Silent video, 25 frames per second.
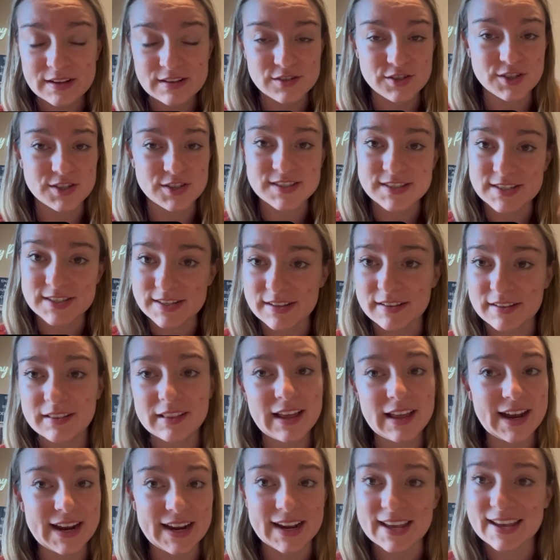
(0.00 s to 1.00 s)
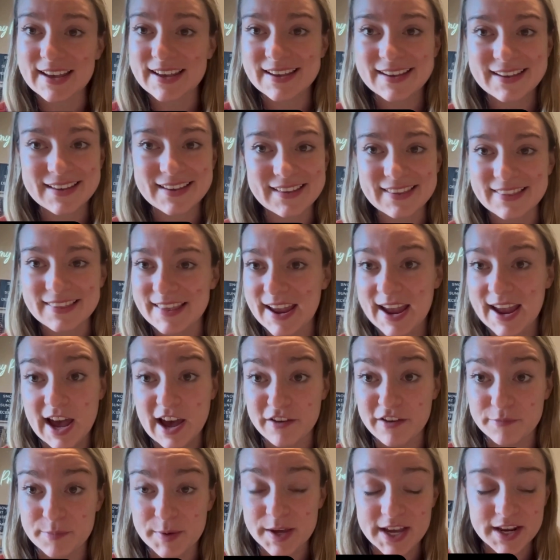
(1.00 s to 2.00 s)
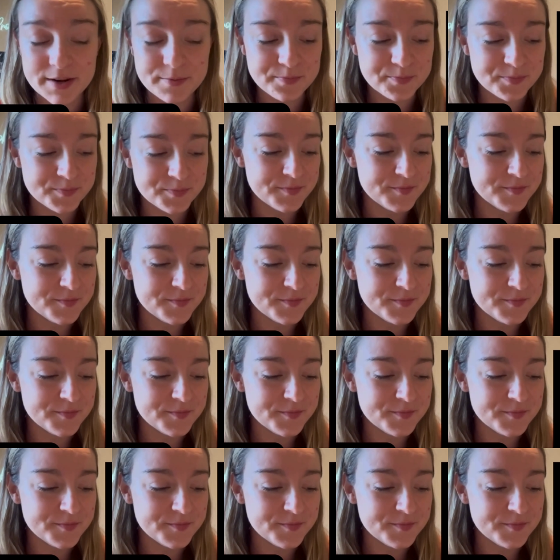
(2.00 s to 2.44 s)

just like they have been.